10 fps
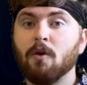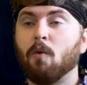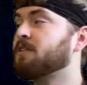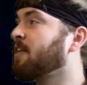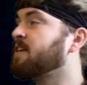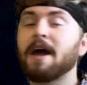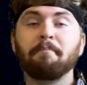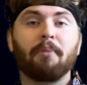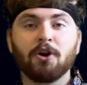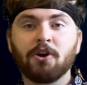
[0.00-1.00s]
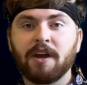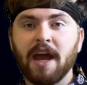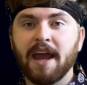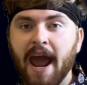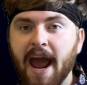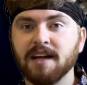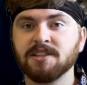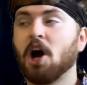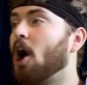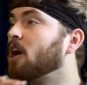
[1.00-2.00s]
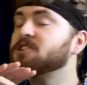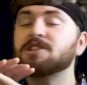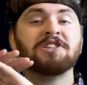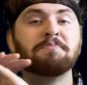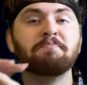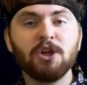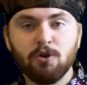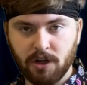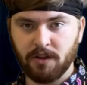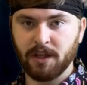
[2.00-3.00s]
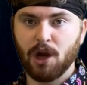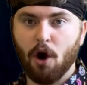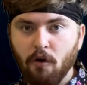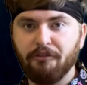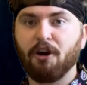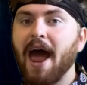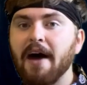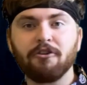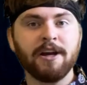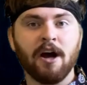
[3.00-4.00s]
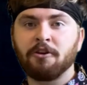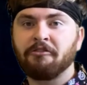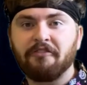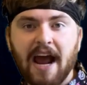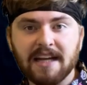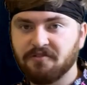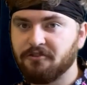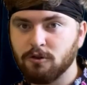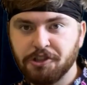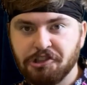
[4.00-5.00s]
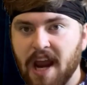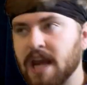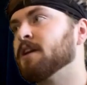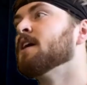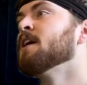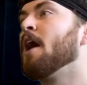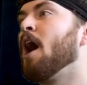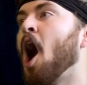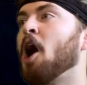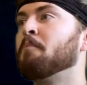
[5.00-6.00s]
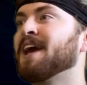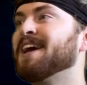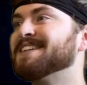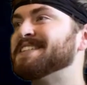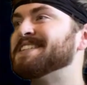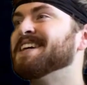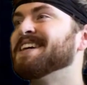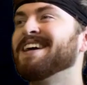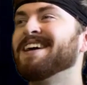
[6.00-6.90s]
One thing that Burger King has undisputedly over every other fast food chain um, is...